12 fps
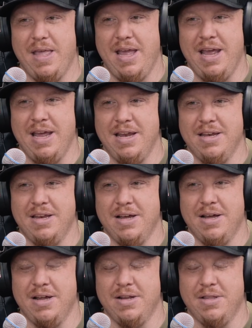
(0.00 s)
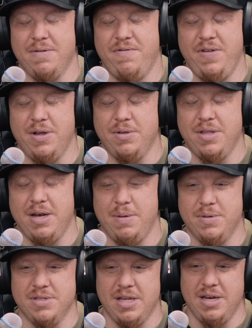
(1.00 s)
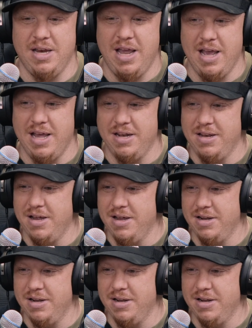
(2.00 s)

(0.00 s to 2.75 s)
and the field that he was in had